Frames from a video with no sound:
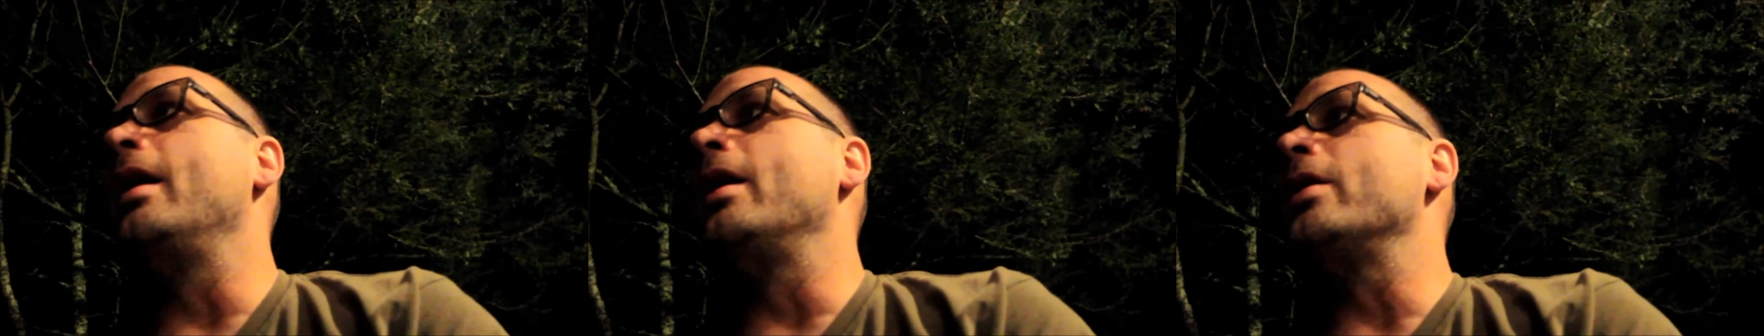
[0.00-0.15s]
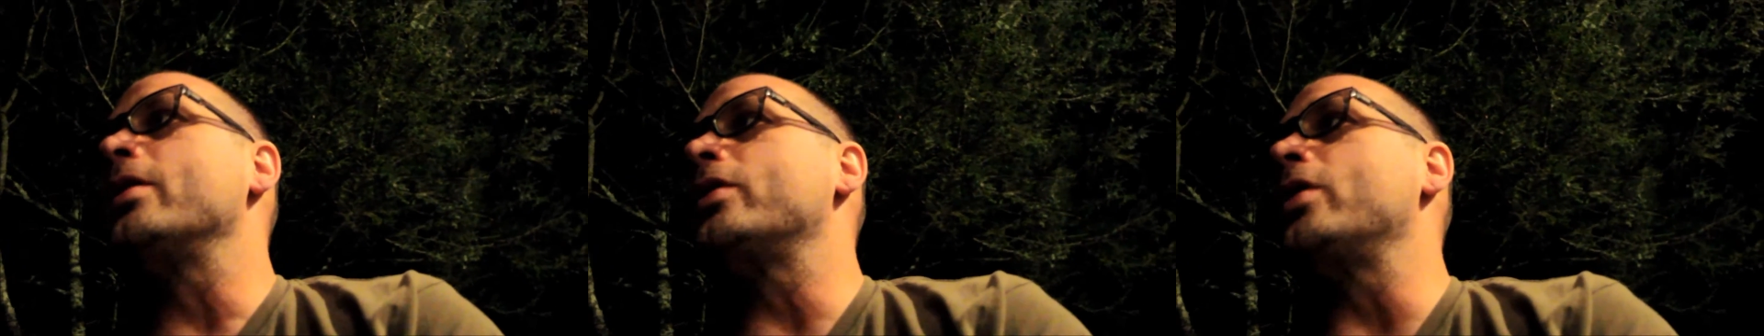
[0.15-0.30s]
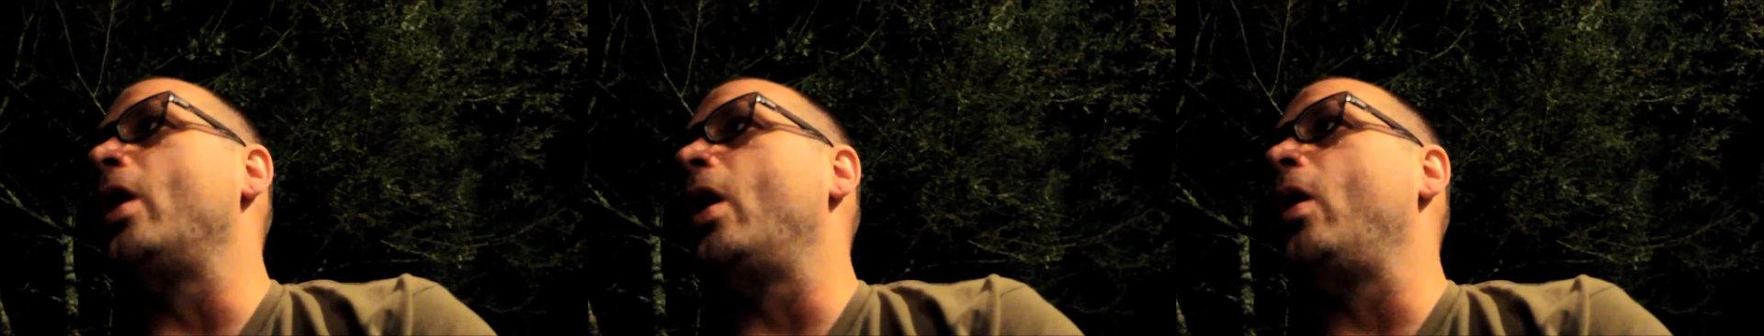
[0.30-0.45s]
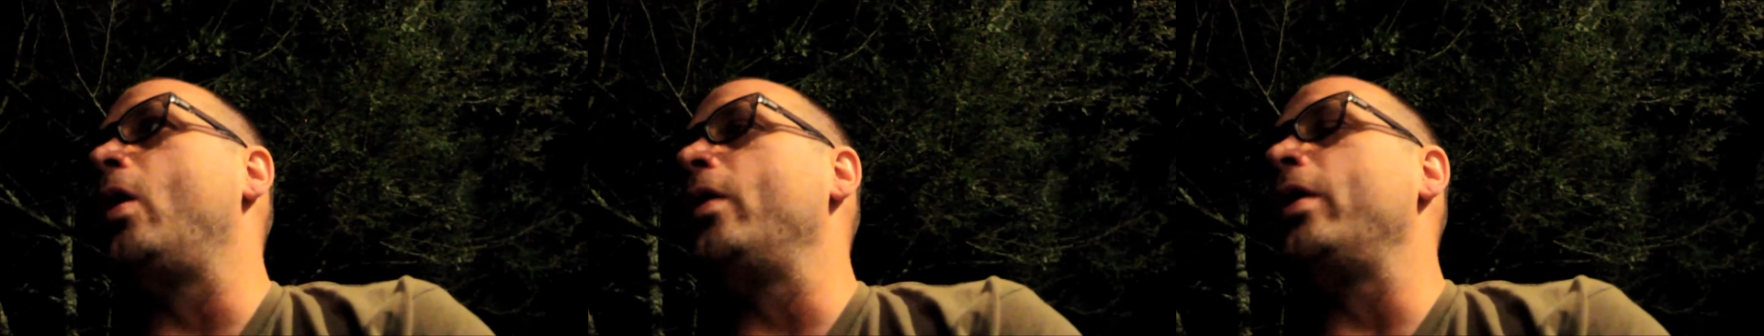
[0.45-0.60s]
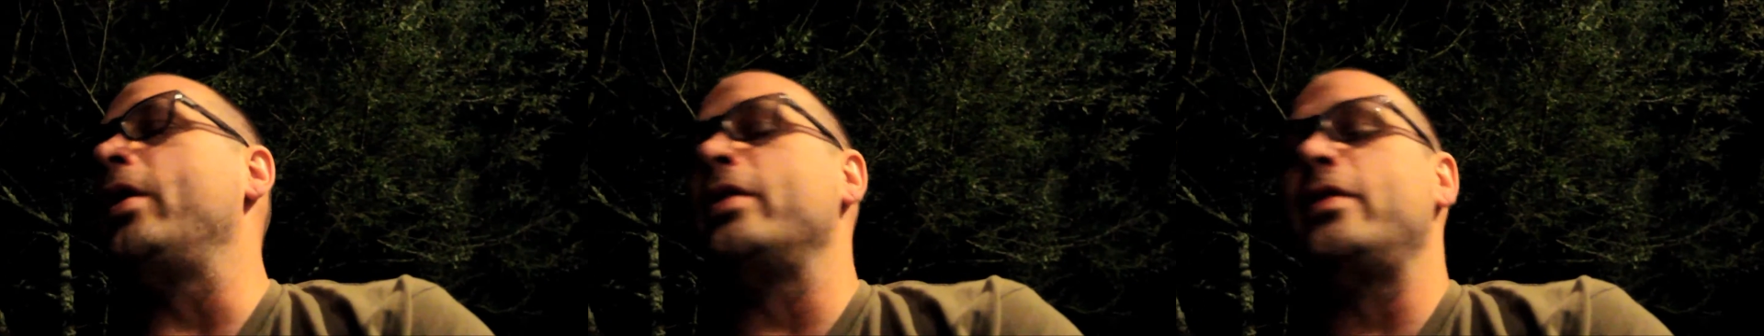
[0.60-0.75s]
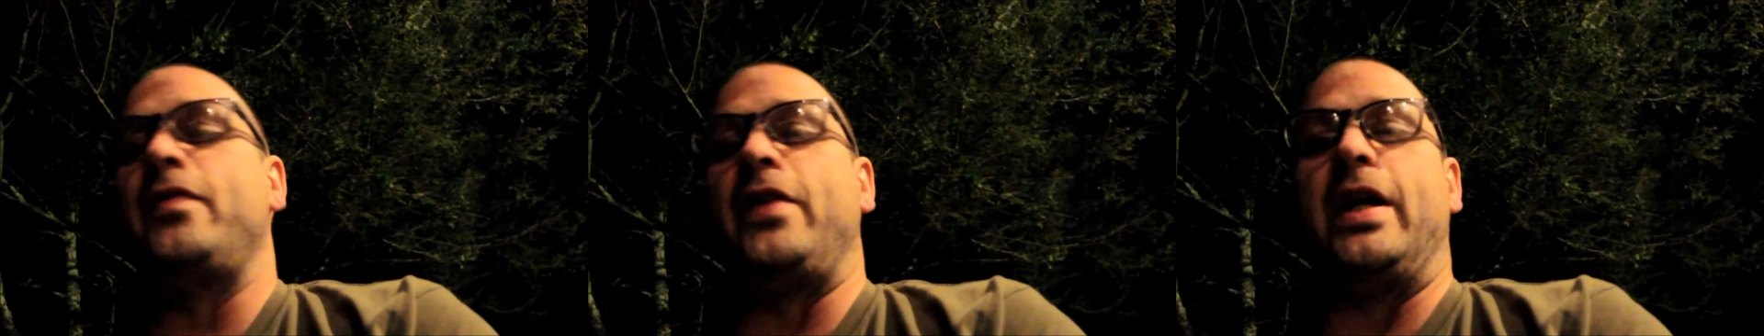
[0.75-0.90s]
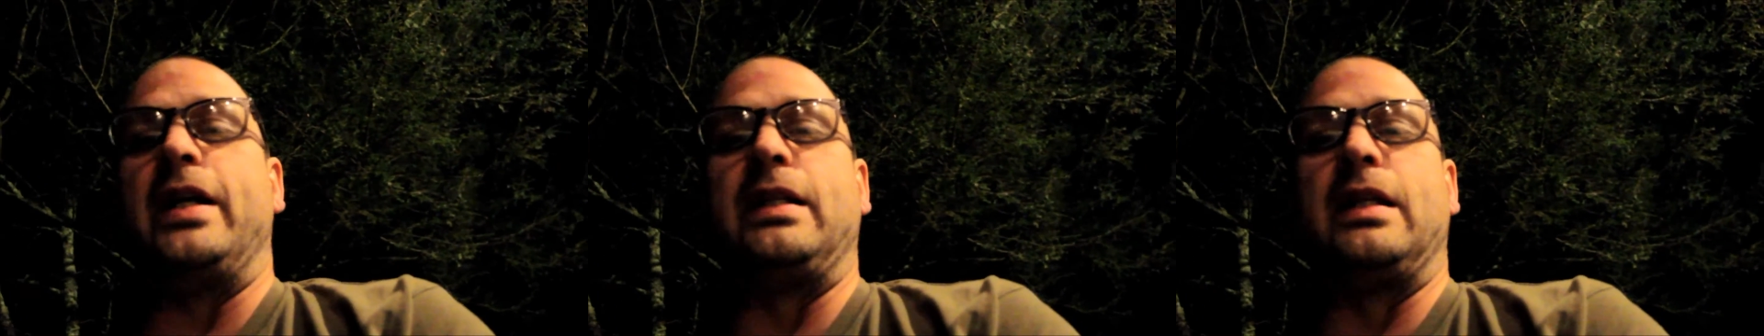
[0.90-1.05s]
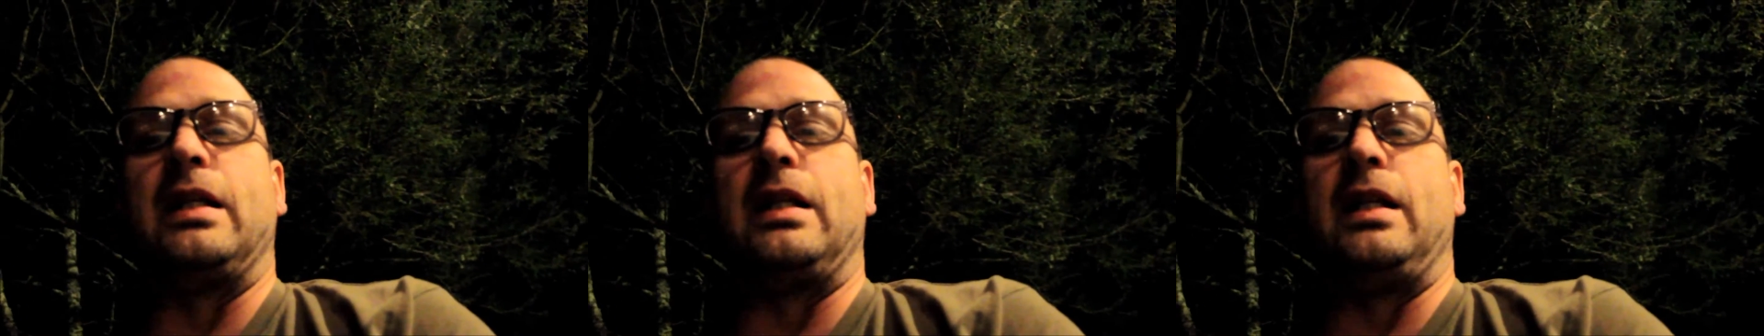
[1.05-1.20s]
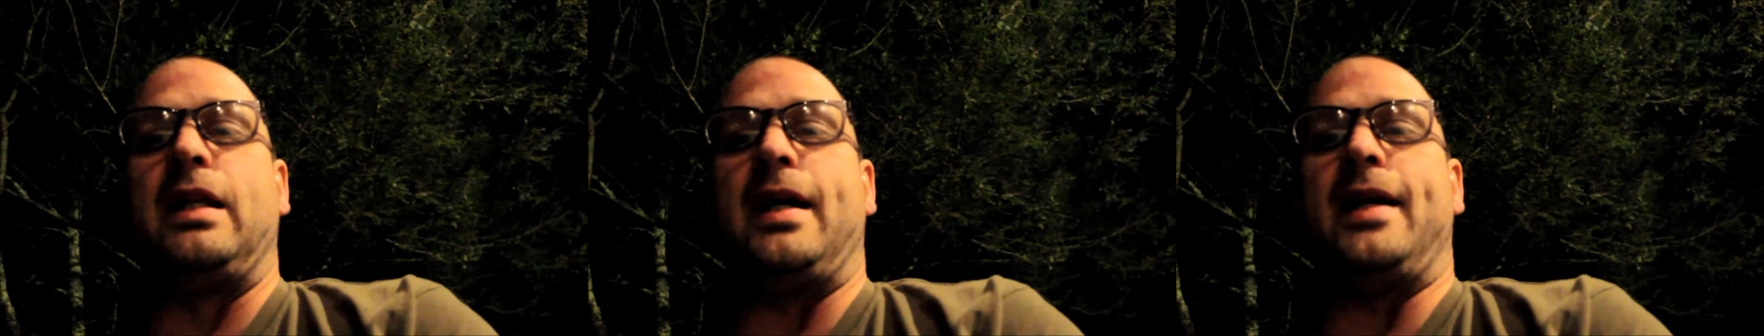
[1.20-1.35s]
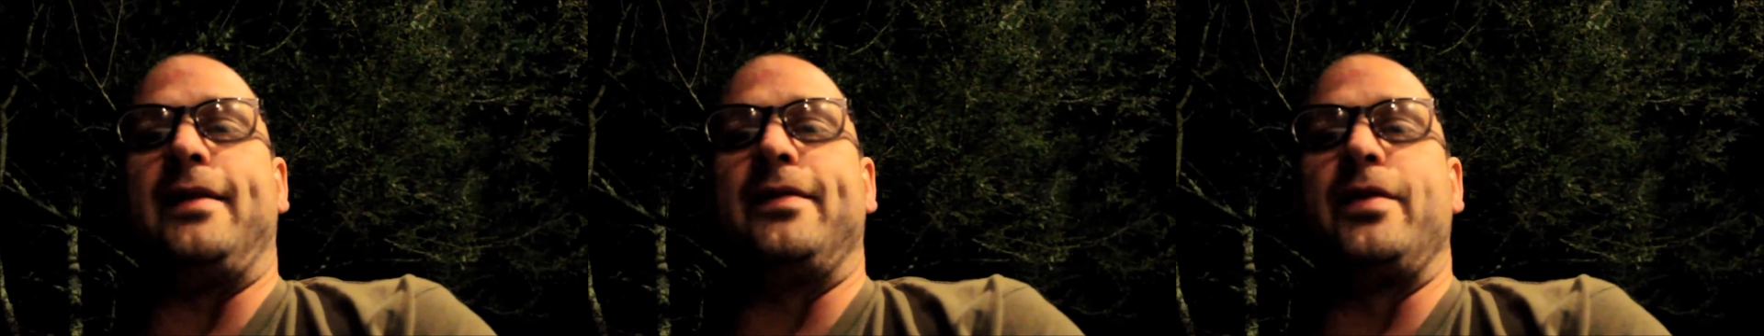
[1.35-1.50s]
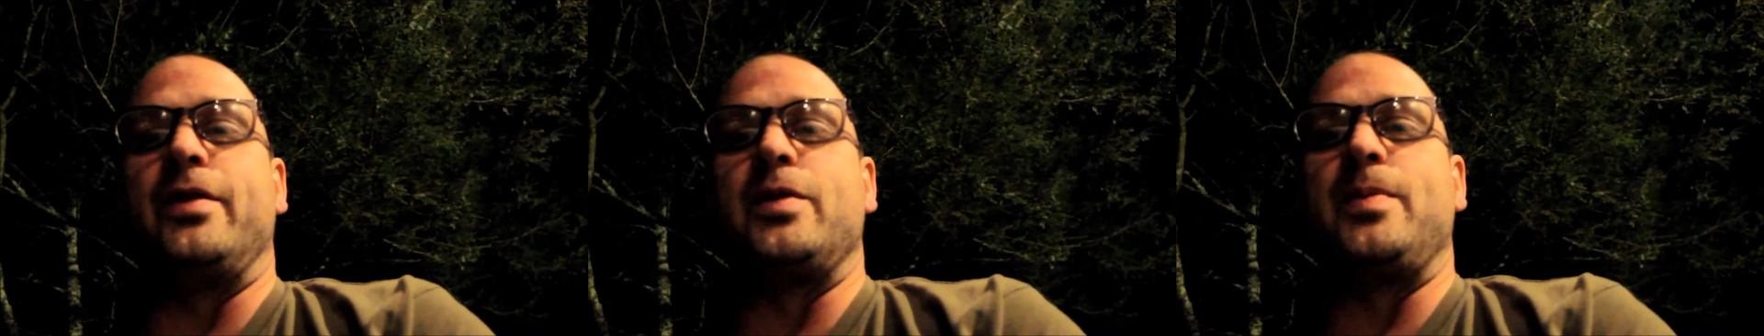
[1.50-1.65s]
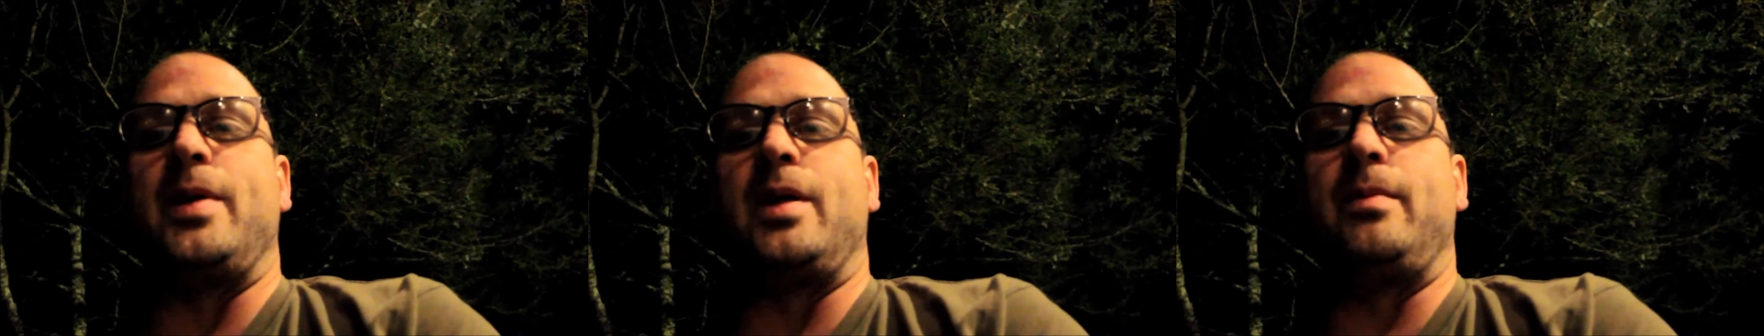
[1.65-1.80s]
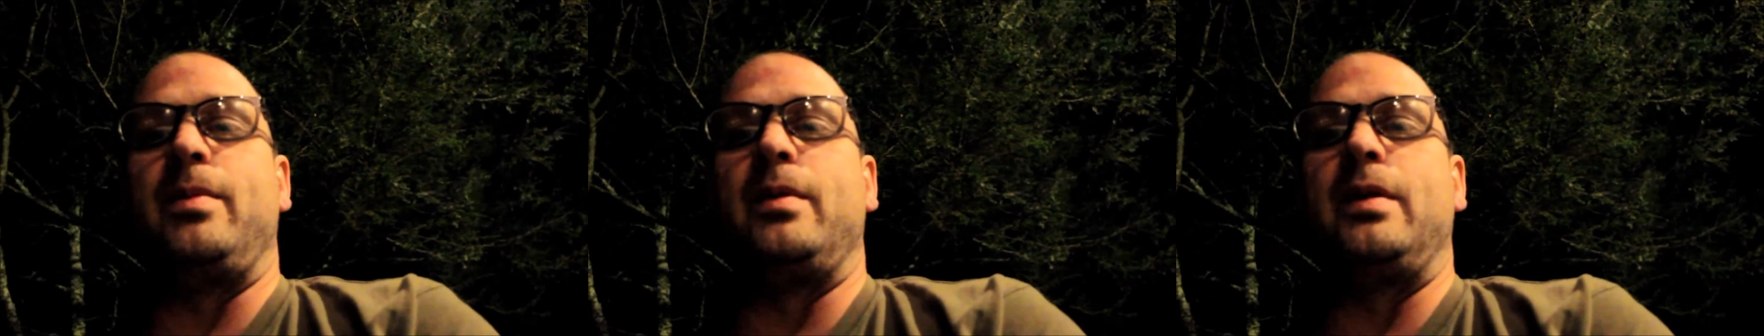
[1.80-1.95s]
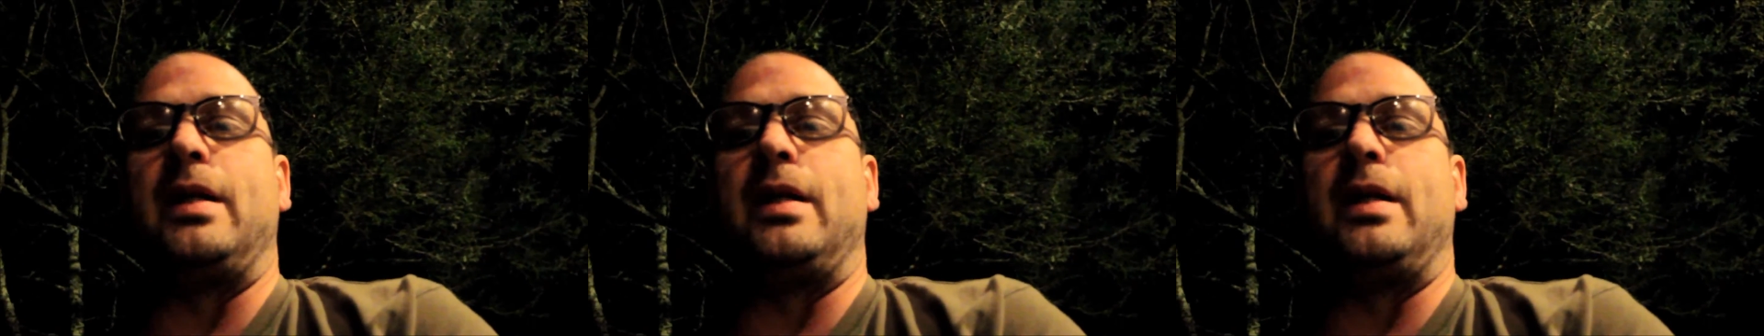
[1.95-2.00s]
so there's very little left. There's probably